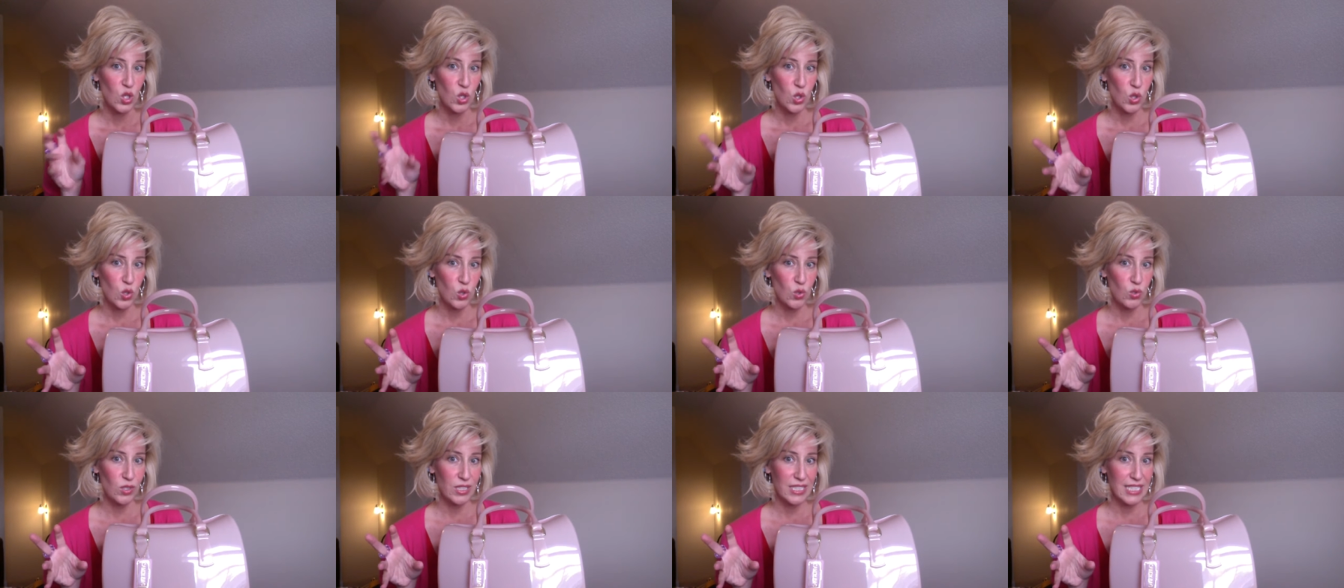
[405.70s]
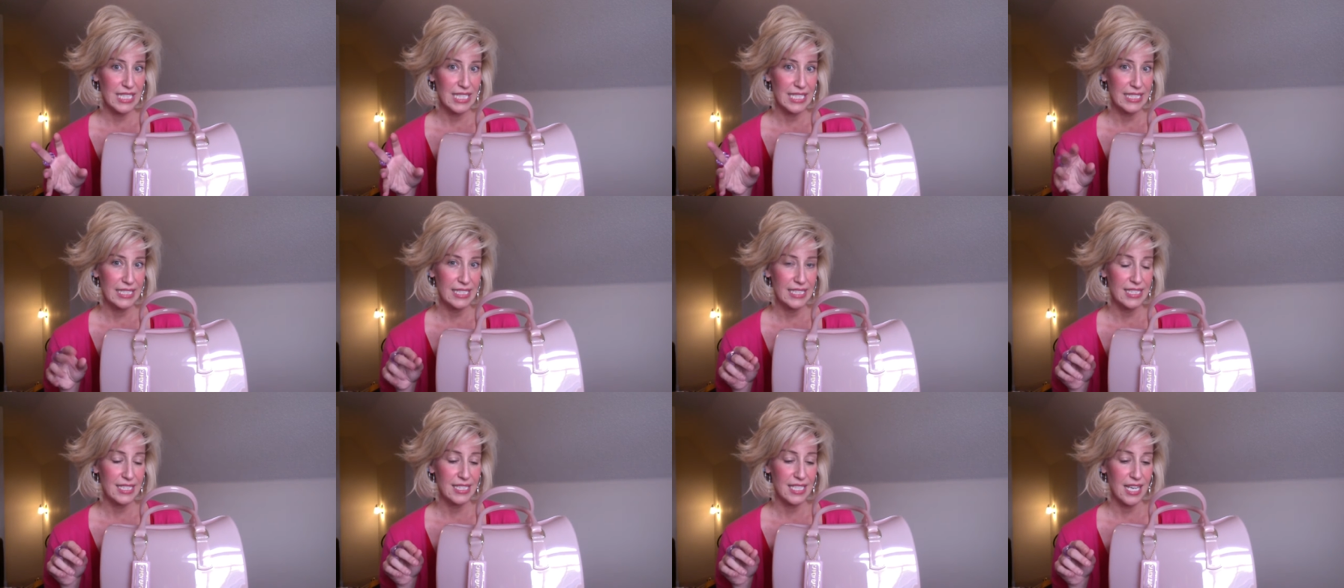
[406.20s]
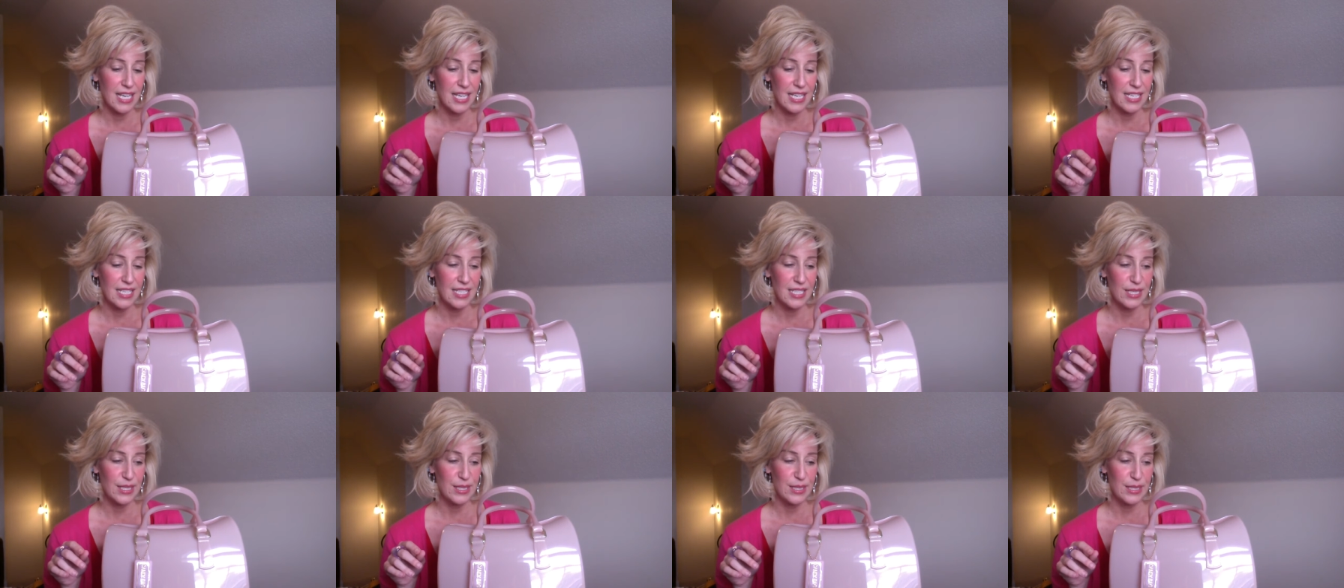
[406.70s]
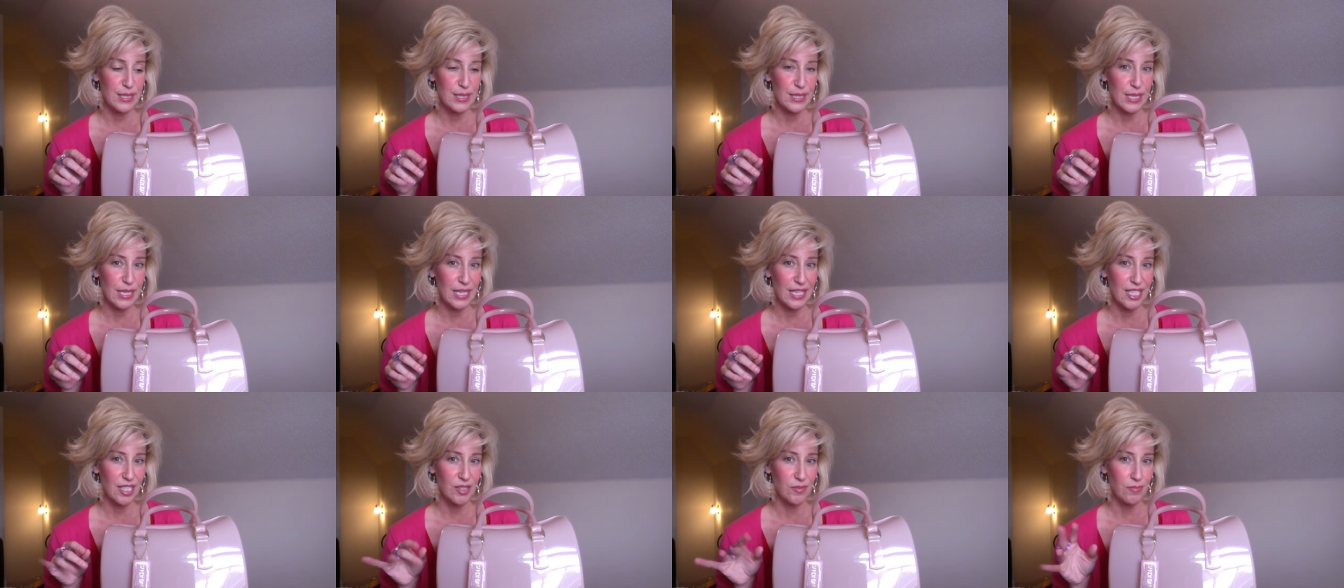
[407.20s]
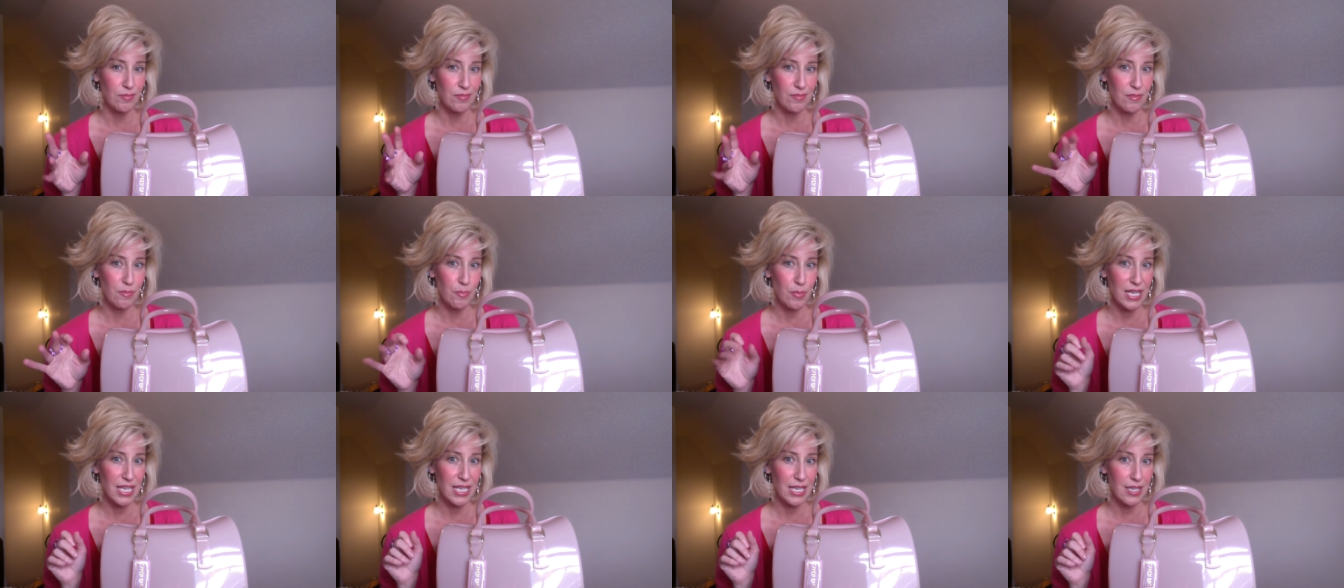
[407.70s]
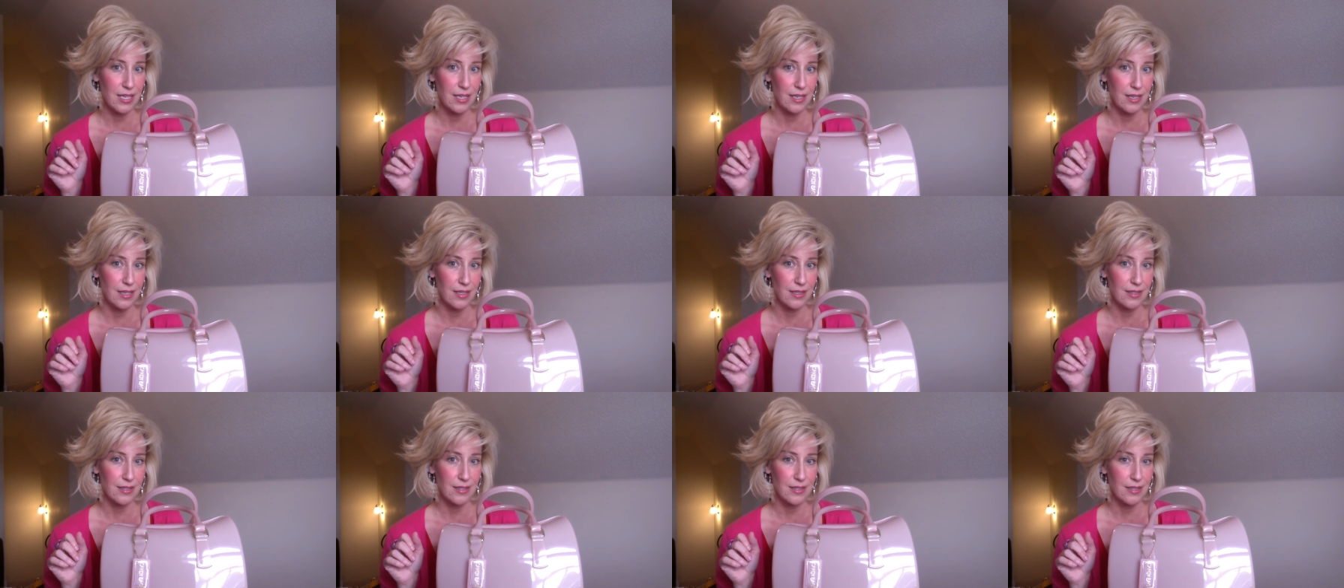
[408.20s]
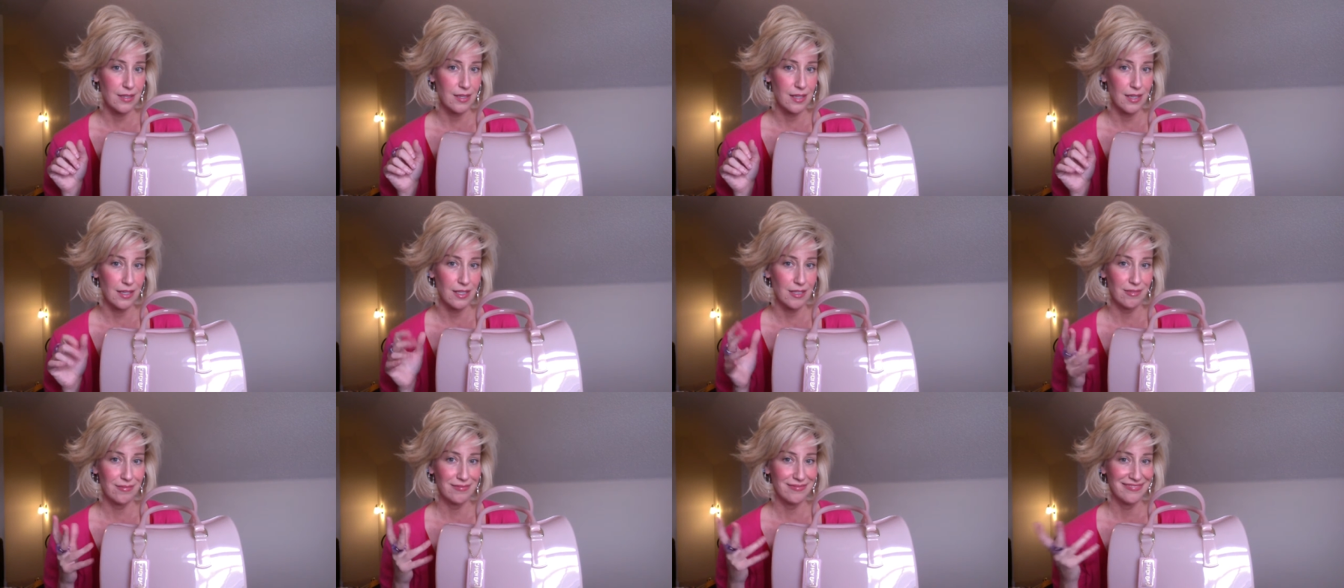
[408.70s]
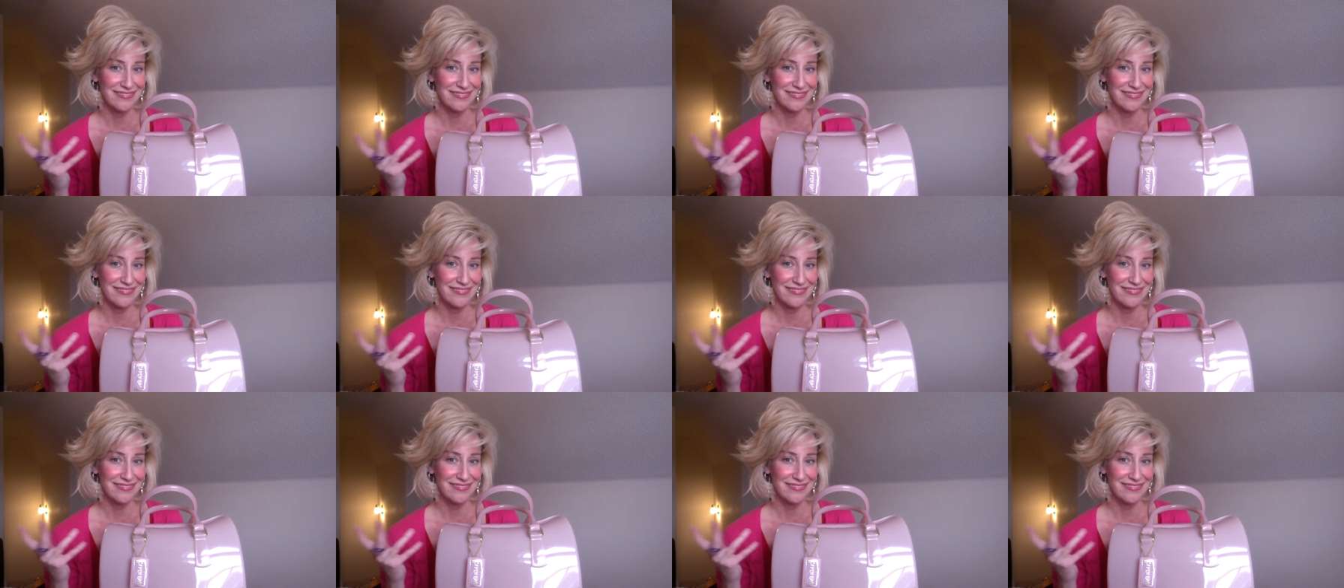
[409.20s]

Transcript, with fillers: coolness and um, pinkiness that